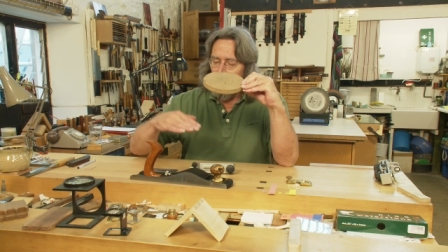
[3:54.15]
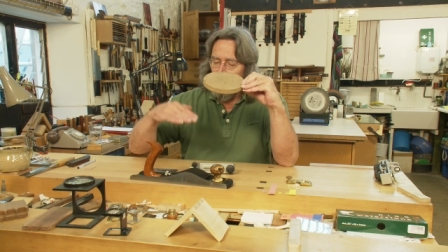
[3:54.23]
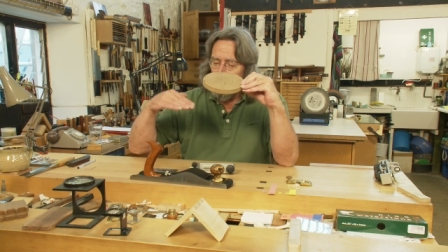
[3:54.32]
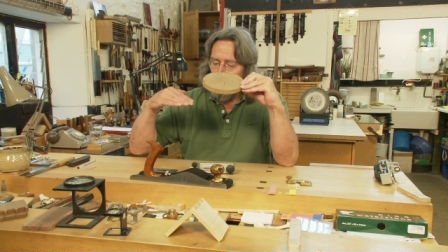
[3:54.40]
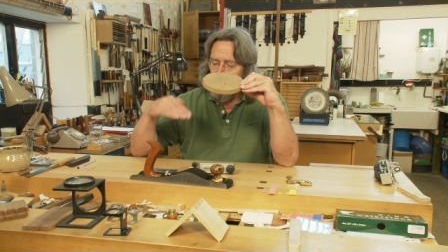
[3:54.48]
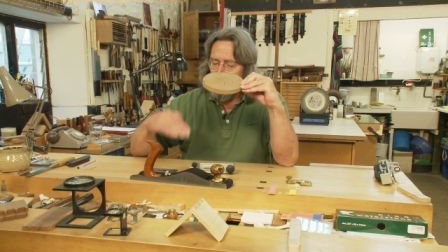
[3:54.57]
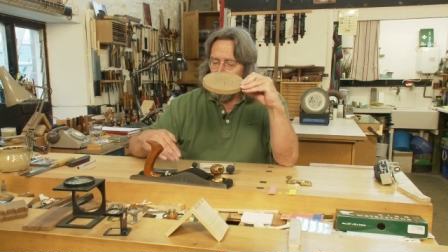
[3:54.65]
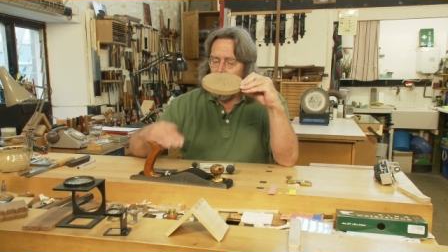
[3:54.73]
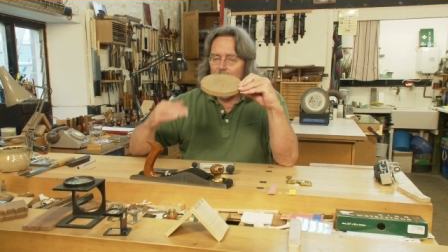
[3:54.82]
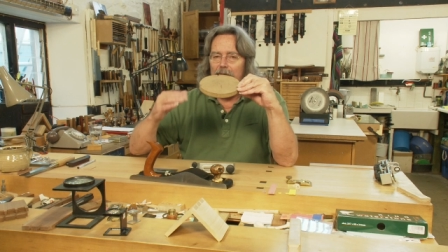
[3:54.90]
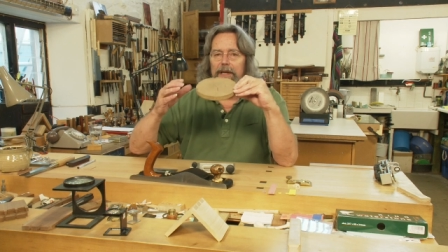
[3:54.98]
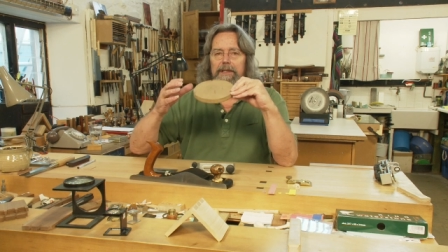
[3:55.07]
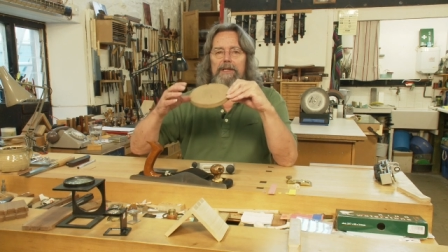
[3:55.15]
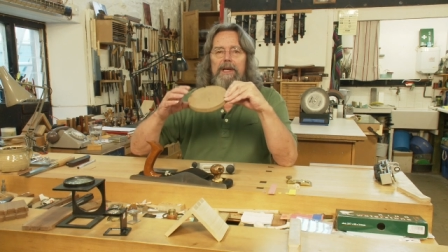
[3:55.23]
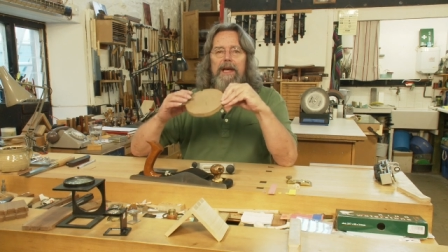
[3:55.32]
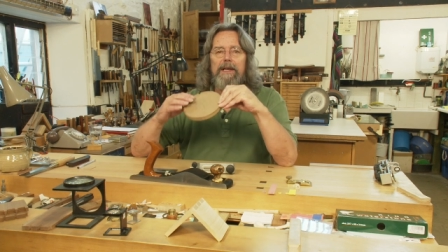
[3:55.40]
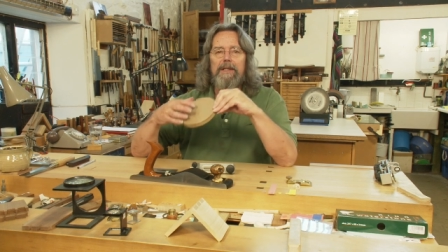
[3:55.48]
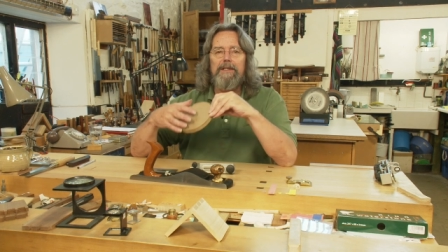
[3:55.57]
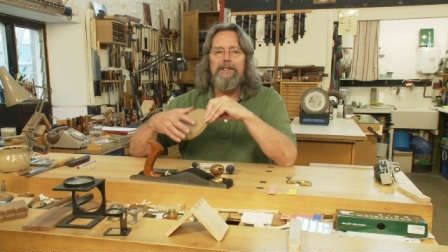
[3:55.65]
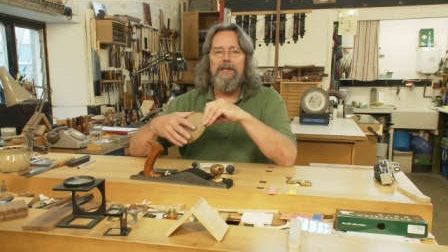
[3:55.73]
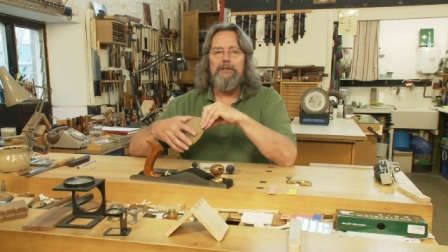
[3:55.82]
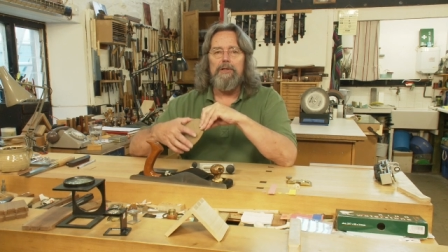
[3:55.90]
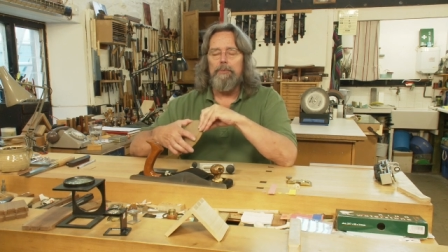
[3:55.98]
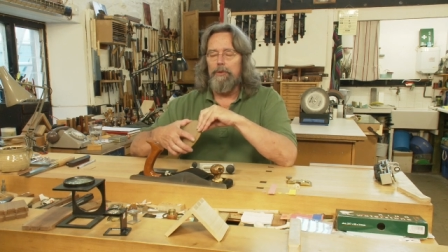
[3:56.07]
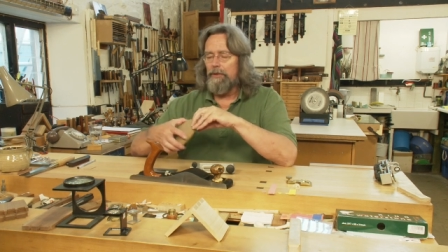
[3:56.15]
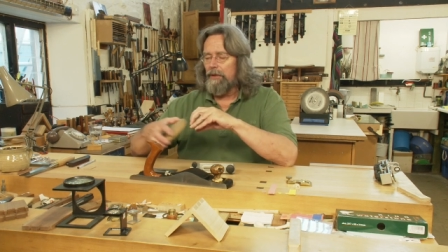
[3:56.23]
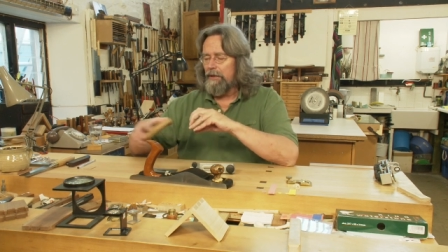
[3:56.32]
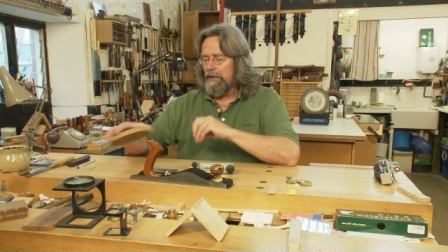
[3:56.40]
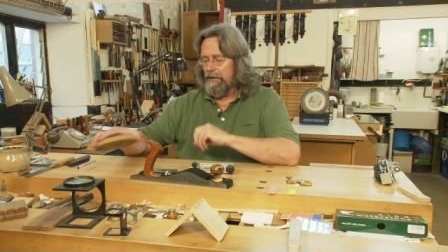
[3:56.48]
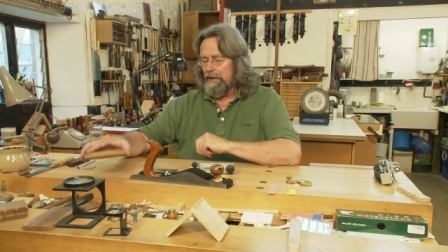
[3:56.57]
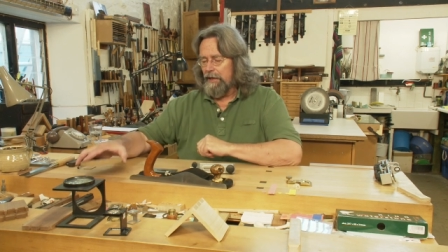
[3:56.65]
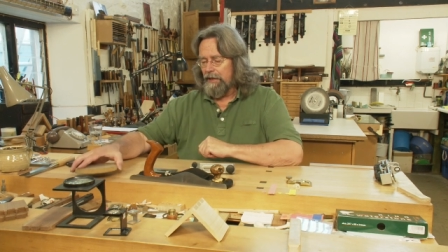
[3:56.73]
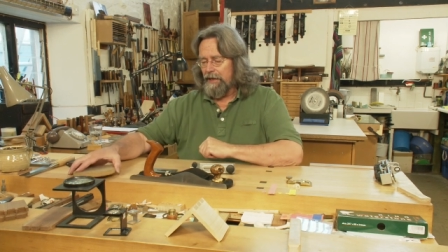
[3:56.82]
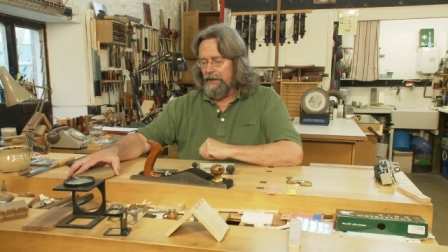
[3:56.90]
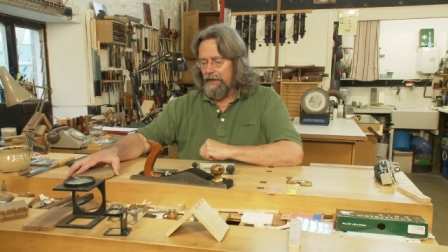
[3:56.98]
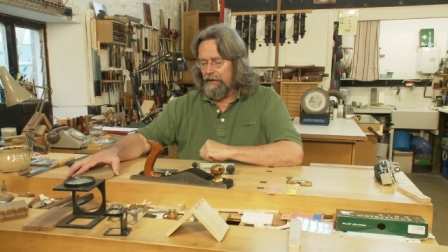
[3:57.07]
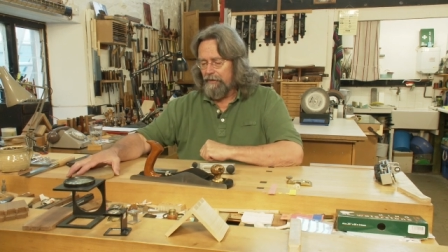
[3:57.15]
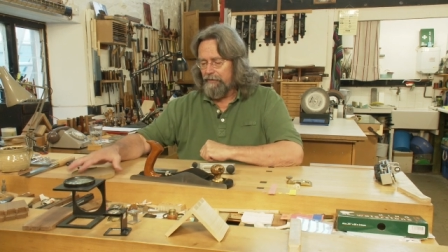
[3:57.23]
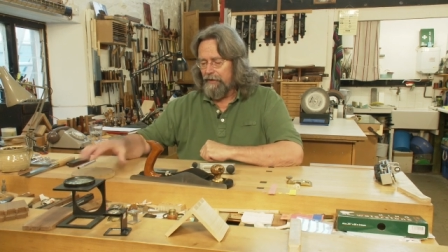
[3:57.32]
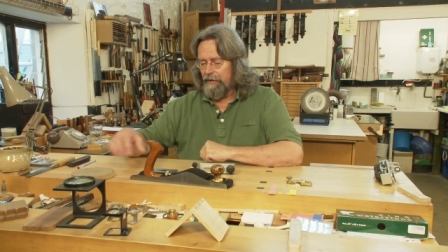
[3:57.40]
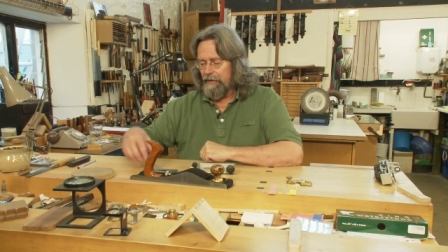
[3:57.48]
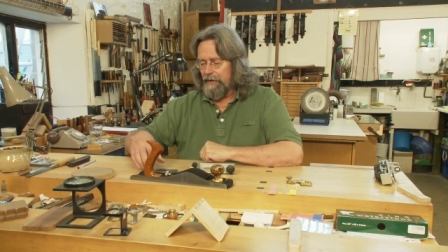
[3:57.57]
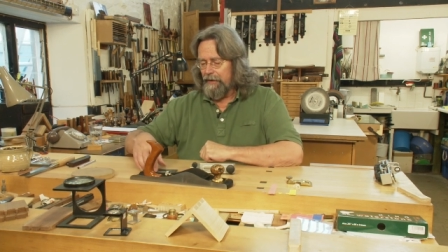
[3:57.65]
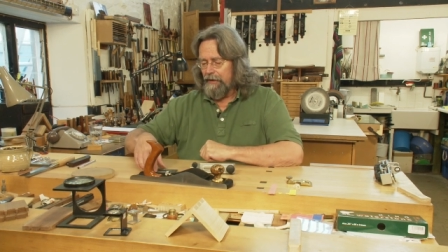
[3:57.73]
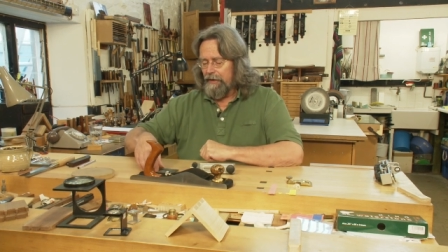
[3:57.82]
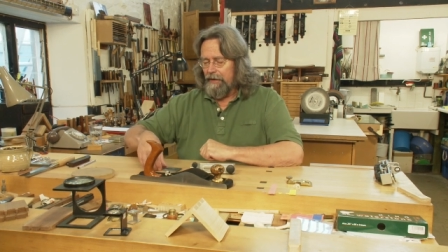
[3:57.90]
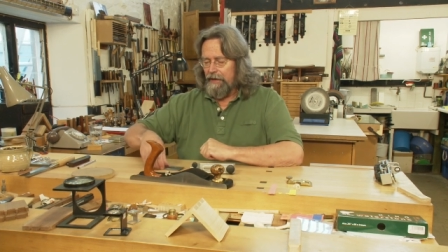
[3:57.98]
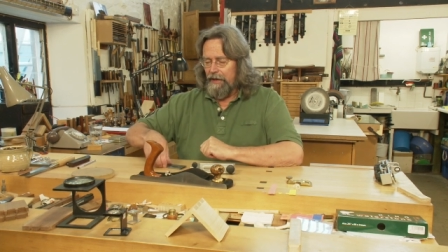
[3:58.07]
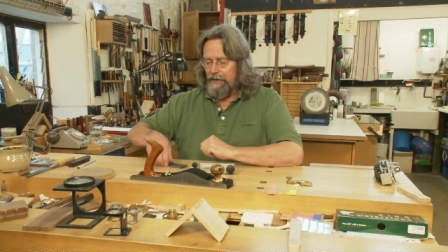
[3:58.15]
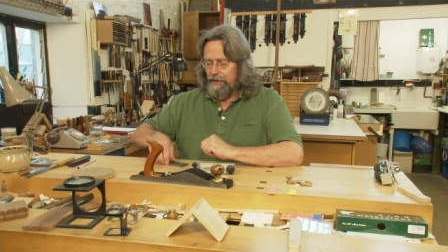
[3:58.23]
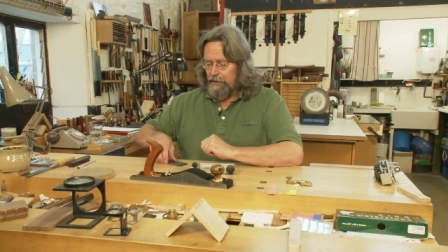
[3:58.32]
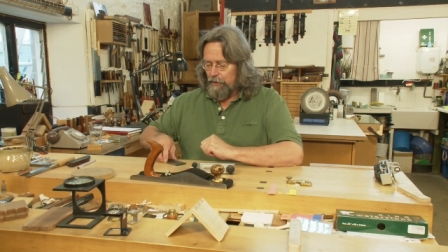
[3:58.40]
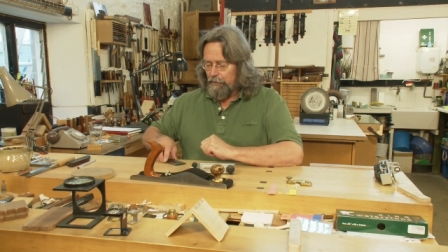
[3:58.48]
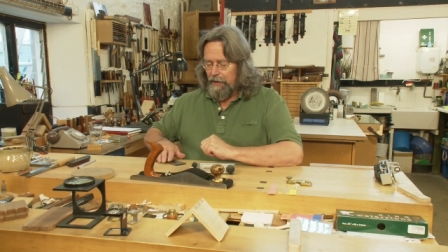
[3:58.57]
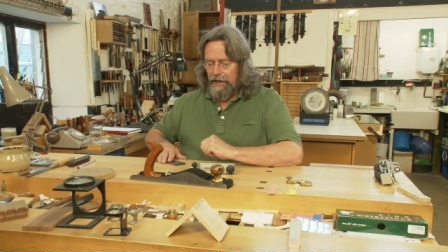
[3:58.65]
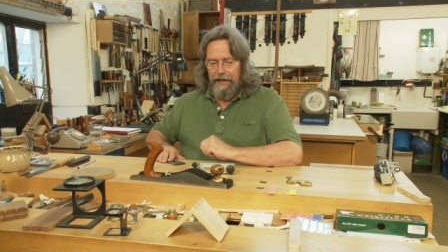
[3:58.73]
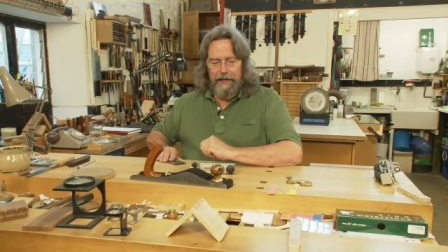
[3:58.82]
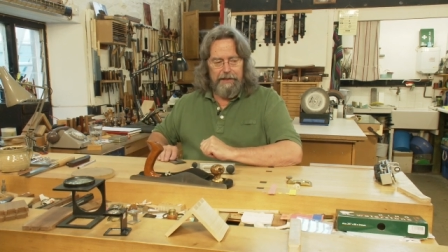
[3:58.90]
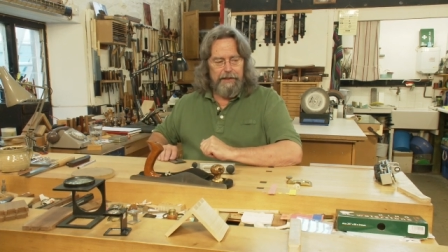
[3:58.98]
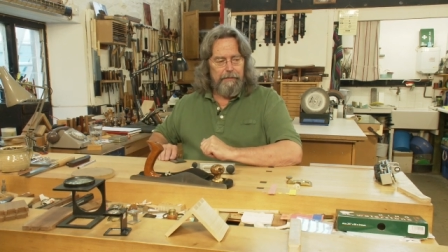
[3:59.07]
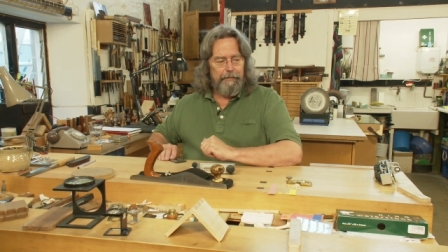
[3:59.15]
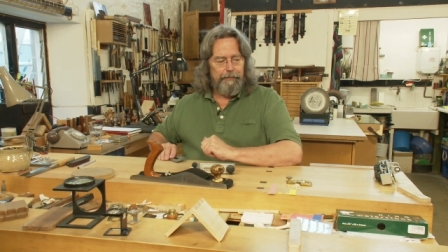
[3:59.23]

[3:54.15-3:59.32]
you need to grind a considerable curve into your blade.